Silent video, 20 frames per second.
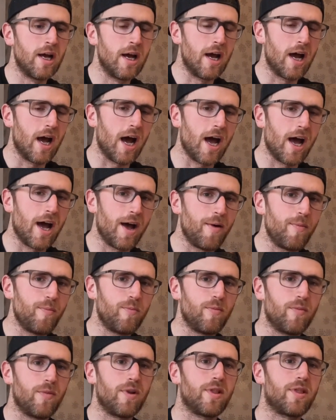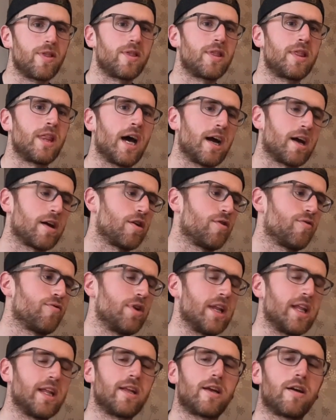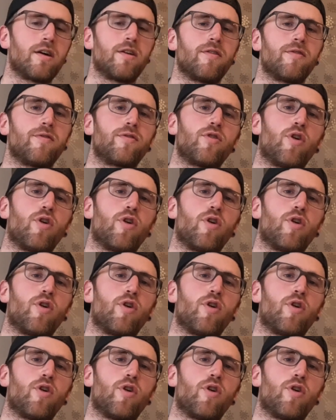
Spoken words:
That kind of really kind of